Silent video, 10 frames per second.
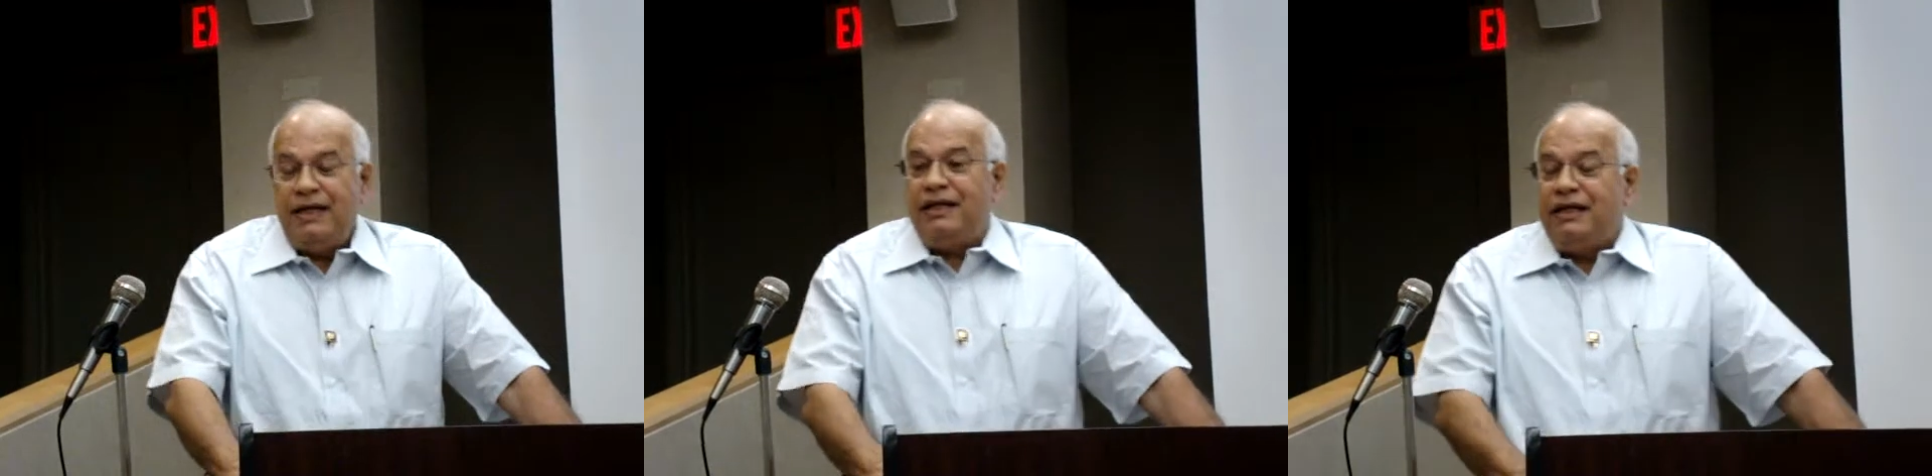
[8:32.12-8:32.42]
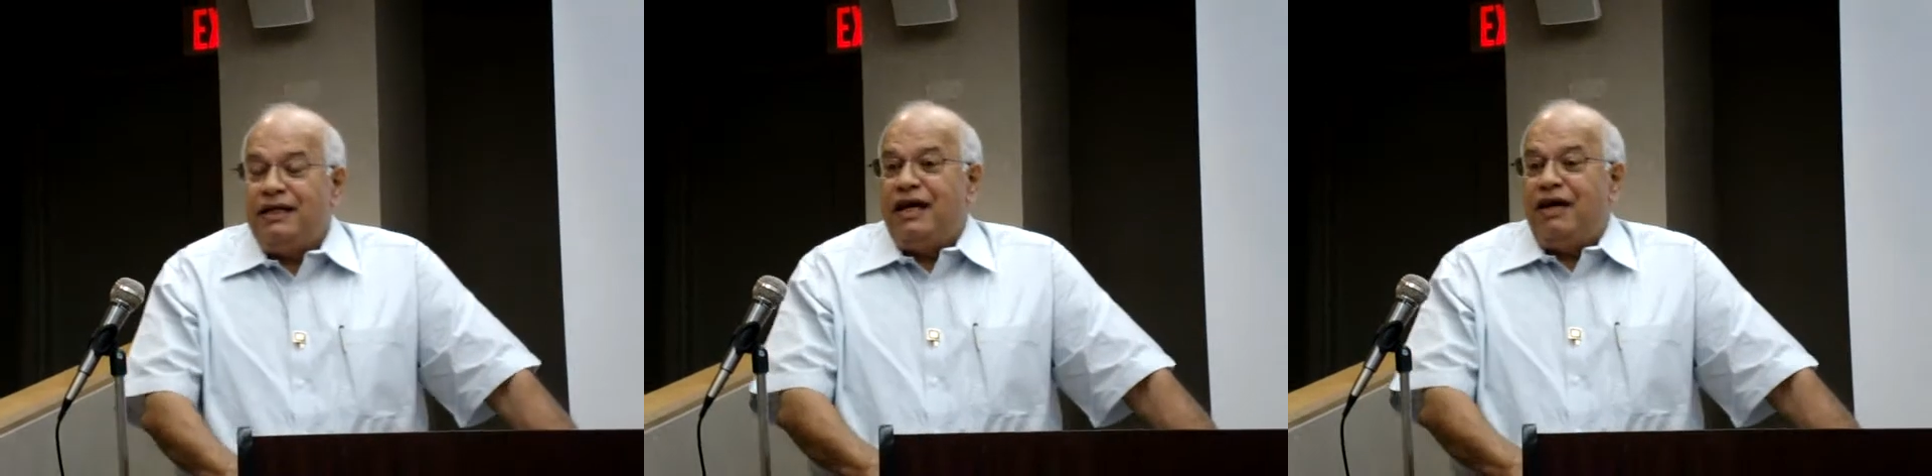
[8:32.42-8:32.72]

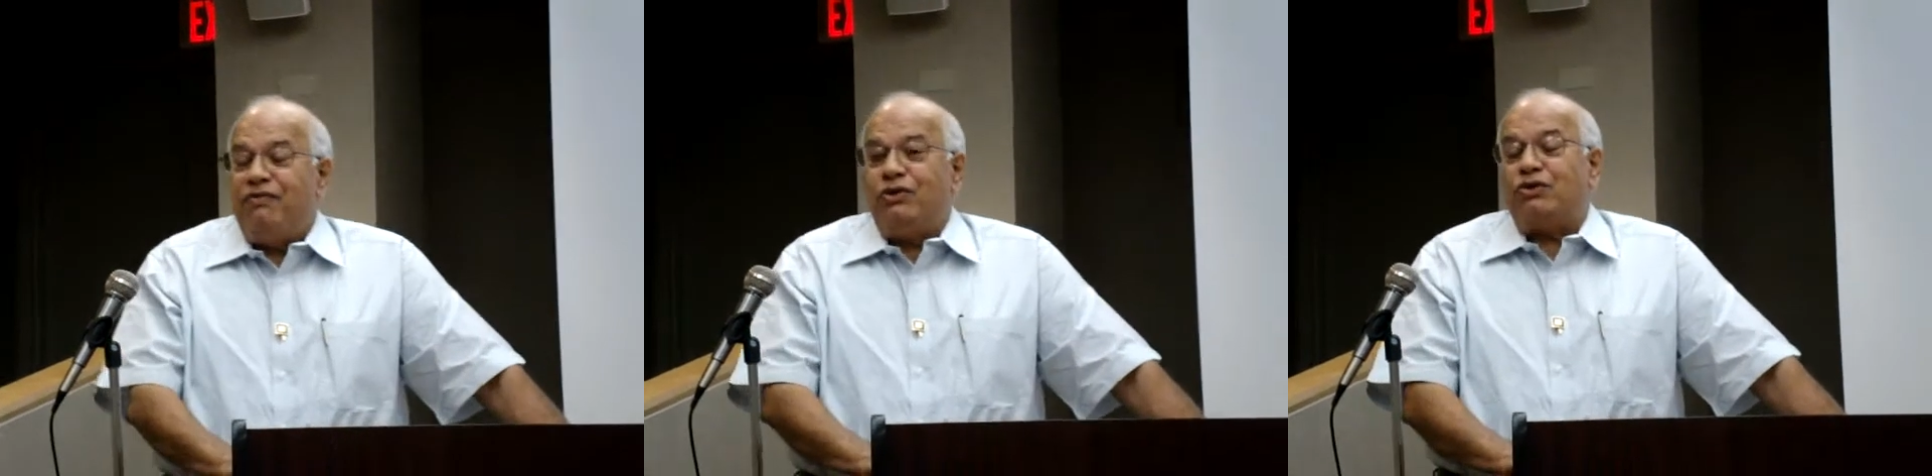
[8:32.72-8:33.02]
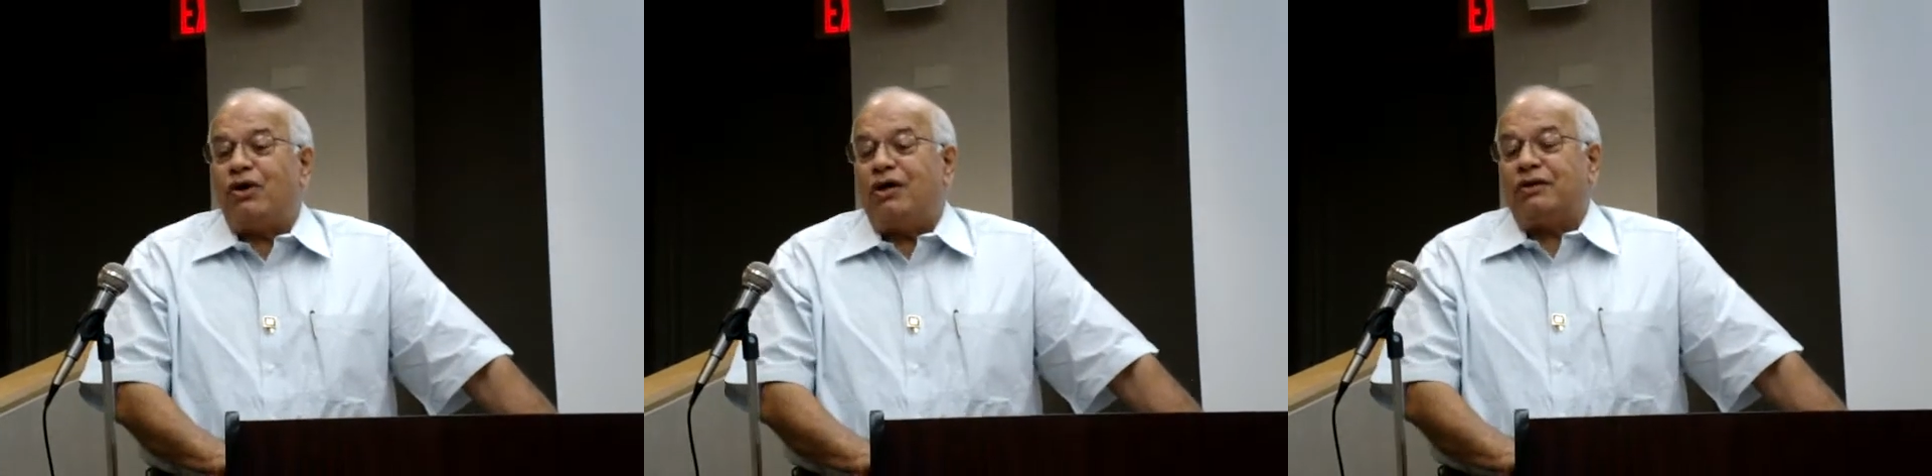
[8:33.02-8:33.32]
In India, when
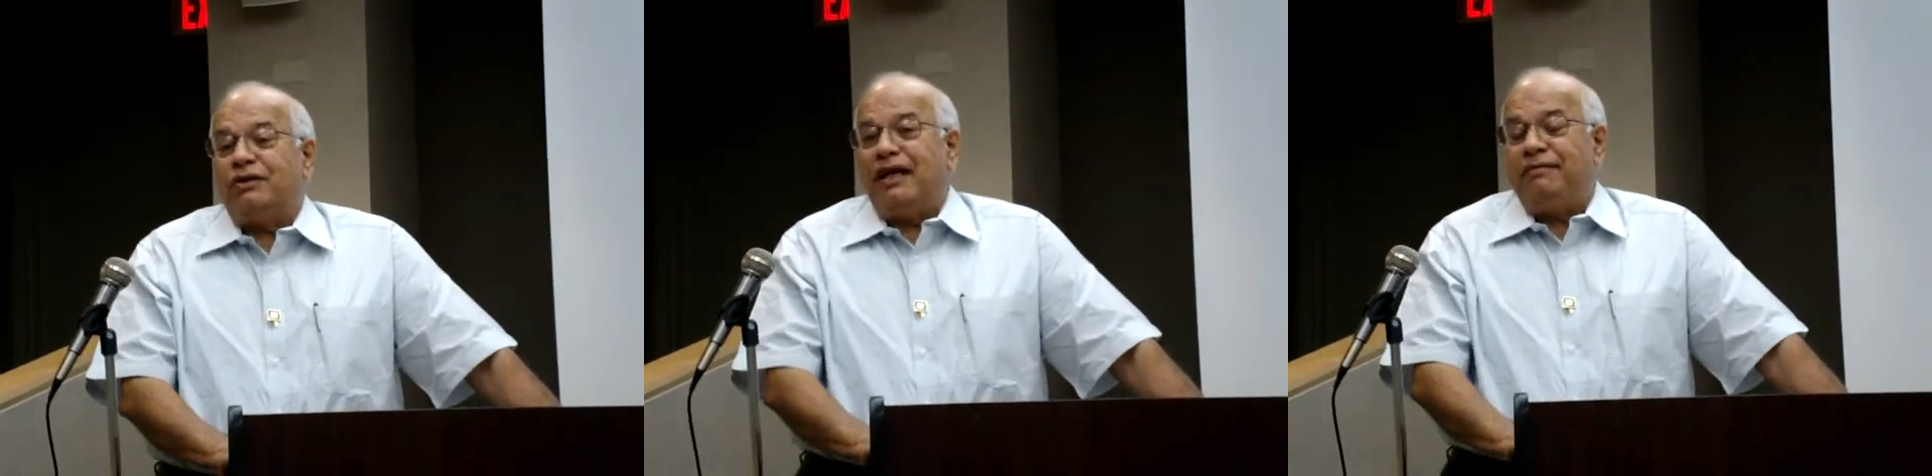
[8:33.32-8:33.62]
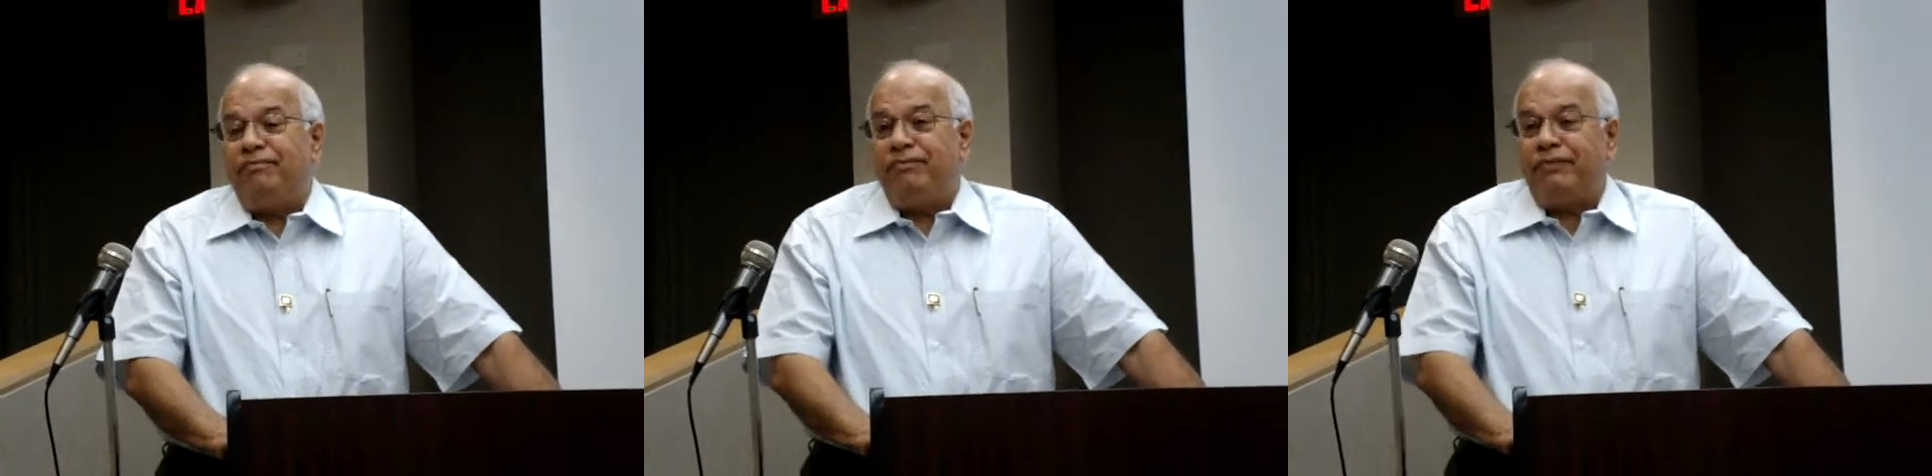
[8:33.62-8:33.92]
you talk to
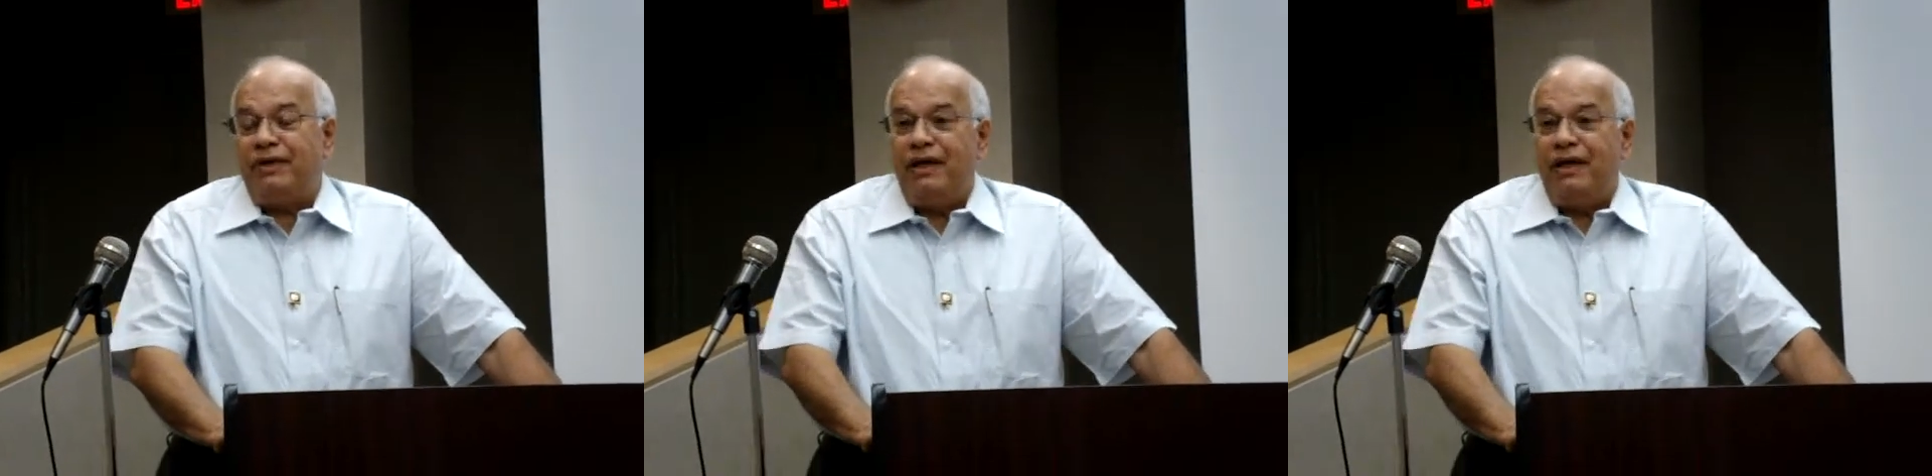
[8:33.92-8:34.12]
them,